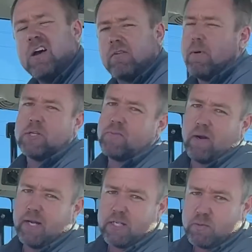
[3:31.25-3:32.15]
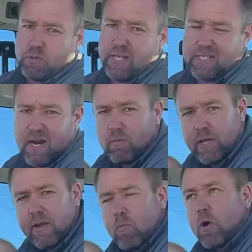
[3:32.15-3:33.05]
For most of our customers, that's not
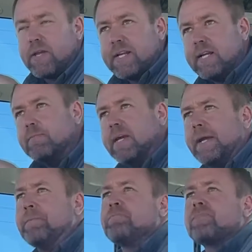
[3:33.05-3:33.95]
really where they need to be.